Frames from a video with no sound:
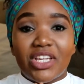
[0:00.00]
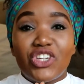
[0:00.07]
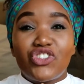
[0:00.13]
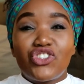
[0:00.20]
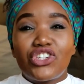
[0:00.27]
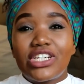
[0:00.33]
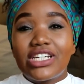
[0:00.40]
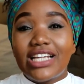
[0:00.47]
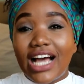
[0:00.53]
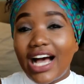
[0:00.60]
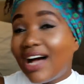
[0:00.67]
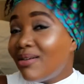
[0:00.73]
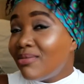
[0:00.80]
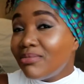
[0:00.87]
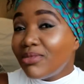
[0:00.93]
She didn't
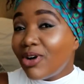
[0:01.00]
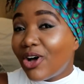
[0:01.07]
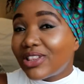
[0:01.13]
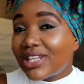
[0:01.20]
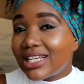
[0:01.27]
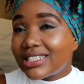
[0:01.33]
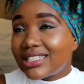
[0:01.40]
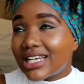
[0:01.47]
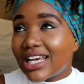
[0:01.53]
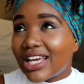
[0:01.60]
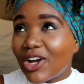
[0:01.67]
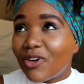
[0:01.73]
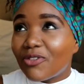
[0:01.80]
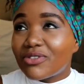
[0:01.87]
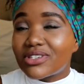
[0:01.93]
come on that
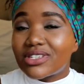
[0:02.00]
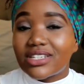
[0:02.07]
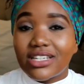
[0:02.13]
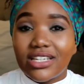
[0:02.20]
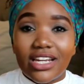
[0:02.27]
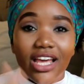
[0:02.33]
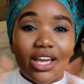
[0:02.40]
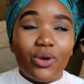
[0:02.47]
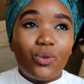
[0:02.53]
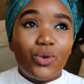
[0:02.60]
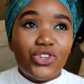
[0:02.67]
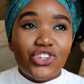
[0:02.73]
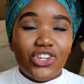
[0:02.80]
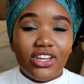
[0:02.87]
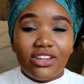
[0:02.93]
day, obviously, like
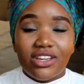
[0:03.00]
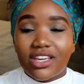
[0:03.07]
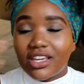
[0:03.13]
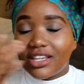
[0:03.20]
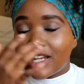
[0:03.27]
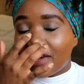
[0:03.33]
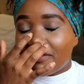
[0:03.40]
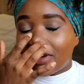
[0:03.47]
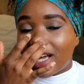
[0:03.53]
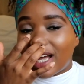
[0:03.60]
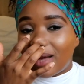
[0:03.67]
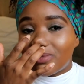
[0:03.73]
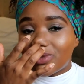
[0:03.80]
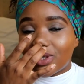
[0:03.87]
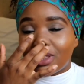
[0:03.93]
which kid ever
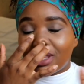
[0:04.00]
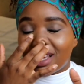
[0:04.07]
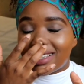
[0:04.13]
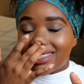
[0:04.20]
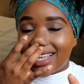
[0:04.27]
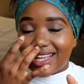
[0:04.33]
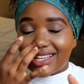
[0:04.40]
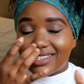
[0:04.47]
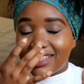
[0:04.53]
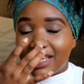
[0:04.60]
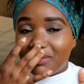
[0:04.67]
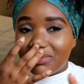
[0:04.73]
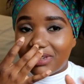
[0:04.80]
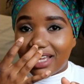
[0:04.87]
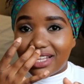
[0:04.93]
comes on the exact
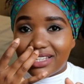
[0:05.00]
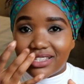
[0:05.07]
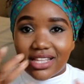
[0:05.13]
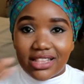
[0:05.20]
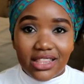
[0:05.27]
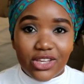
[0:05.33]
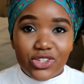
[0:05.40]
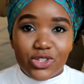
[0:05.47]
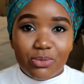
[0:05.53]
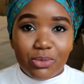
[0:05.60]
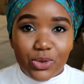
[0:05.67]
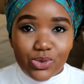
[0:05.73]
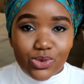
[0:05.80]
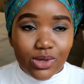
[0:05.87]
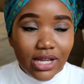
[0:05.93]
same date that they're
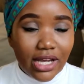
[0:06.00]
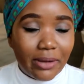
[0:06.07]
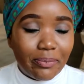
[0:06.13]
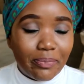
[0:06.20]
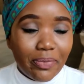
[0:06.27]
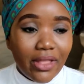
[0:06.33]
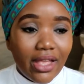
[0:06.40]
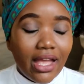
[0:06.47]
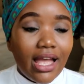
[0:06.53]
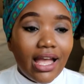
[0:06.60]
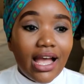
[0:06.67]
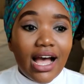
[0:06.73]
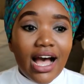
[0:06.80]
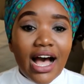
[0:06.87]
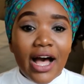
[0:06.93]
supposed to come.
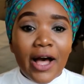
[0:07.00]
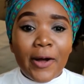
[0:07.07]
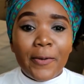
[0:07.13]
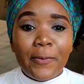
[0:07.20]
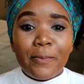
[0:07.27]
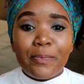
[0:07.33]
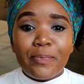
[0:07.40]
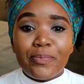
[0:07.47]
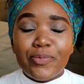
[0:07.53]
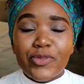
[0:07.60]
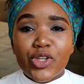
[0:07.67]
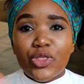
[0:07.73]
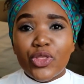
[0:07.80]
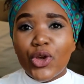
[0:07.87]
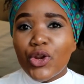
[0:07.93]

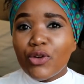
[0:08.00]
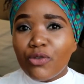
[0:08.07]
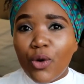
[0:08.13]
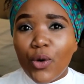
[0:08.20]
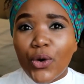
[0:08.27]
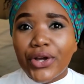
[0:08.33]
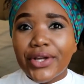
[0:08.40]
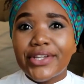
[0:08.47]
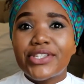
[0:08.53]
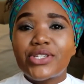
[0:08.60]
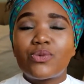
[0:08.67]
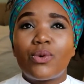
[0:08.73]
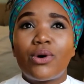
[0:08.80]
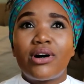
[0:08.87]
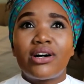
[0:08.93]
So 3rd of
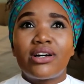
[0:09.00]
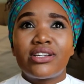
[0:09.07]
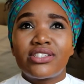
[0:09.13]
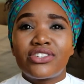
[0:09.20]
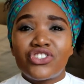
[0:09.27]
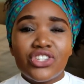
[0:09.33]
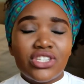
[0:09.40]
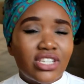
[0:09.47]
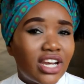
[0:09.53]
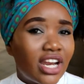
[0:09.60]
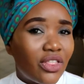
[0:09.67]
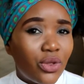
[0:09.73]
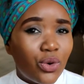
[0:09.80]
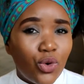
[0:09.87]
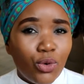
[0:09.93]
August was just
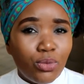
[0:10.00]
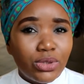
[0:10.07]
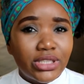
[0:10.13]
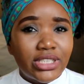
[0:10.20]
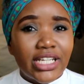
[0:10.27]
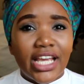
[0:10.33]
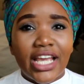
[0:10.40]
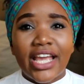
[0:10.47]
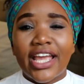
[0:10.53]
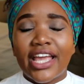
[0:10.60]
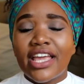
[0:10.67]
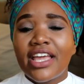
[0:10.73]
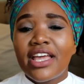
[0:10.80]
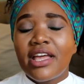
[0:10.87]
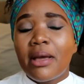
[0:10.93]
another normal
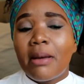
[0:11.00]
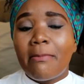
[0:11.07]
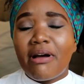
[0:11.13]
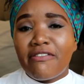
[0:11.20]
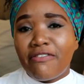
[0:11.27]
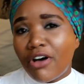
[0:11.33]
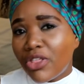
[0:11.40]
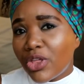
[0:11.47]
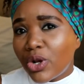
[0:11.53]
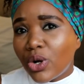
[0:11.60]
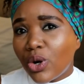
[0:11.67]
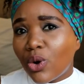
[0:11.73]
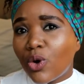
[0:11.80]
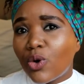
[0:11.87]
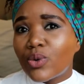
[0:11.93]
day. My
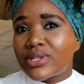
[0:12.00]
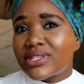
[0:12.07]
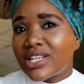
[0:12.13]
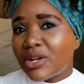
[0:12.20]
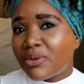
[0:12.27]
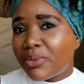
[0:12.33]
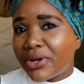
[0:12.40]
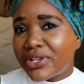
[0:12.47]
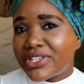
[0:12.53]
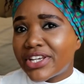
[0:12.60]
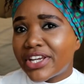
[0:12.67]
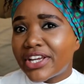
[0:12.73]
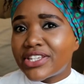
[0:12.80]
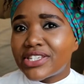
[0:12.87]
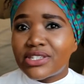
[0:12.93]
father-in-law was
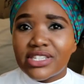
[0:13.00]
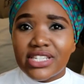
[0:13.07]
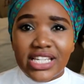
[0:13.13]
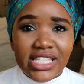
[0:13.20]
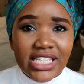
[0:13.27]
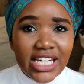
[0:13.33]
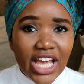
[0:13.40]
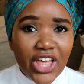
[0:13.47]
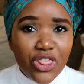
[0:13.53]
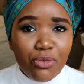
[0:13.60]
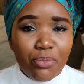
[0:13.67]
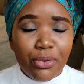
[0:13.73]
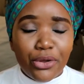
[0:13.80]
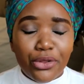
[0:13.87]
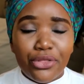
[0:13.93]
celebrating his
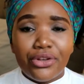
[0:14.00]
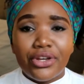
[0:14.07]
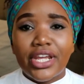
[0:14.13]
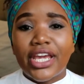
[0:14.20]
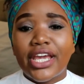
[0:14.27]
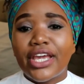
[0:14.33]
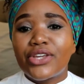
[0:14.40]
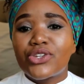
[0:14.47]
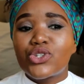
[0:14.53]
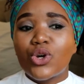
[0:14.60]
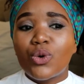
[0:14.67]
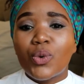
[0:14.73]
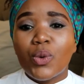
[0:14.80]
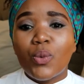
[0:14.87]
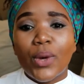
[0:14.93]
69th birthday,
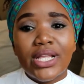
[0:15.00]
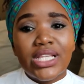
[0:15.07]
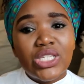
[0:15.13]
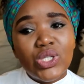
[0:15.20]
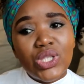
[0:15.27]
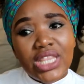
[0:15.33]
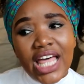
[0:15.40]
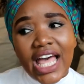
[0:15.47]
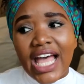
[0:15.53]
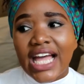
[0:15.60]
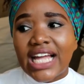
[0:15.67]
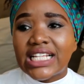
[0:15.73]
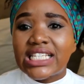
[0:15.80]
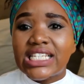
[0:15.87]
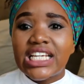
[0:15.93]
so we went to
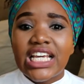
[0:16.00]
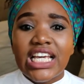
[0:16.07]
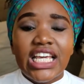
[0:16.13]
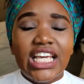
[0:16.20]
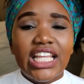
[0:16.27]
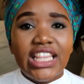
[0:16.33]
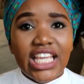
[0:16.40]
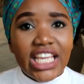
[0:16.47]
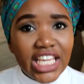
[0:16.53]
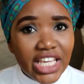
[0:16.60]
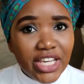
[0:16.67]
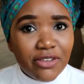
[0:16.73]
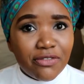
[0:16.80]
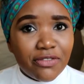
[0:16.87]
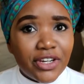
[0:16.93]
that in the
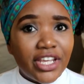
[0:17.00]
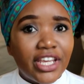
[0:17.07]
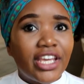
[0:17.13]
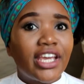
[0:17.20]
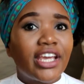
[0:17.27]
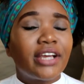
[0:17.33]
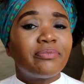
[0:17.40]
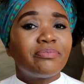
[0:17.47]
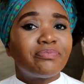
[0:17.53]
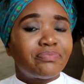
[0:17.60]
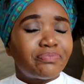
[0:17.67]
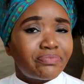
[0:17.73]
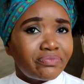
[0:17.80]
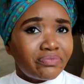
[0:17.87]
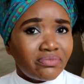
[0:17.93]
evening.
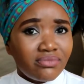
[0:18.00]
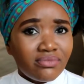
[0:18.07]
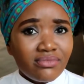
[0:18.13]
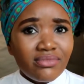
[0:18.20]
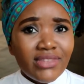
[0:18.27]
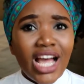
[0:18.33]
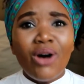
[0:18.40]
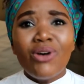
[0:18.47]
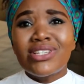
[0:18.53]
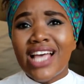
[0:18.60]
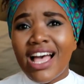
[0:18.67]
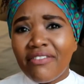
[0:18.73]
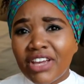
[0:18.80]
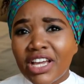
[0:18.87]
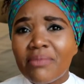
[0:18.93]
I was
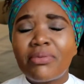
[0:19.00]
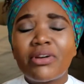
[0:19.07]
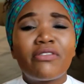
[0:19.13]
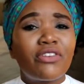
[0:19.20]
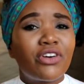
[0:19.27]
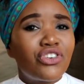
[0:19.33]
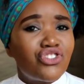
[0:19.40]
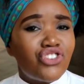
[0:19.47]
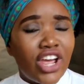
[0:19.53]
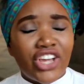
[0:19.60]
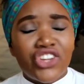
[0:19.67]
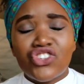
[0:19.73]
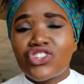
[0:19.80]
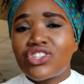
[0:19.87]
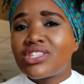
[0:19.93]
having a bit of
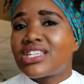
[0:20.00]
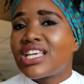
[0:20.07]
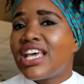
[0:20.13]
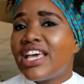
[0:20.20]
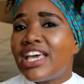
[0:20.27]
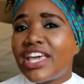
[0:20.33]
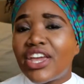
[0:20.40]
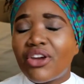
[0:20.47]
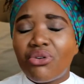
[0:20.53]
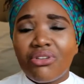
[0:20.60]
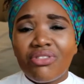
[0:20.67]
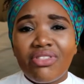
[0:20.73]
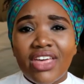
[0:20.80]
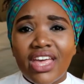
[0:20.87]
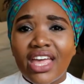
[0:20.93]
contractions here
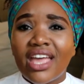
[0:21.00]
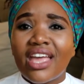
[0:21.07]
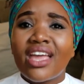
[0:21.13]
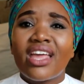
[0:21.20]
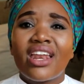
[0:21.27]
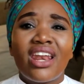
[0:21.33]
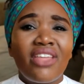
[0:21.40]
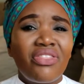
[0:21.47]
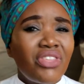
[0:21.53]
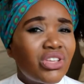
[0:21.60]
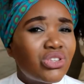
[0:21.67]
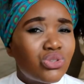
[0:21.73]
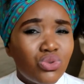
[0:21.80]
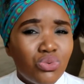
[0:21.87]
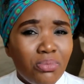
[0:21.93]
and there,
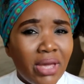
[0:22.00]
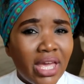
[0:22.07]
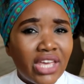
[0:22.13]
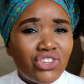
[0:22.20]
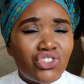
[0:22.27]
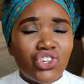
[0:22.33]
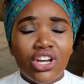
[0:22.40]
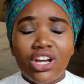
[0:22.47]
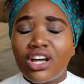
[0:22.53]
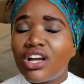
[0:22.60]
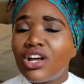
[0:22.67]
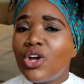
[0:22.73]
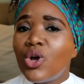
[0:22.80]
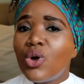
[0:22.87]
nothing too major.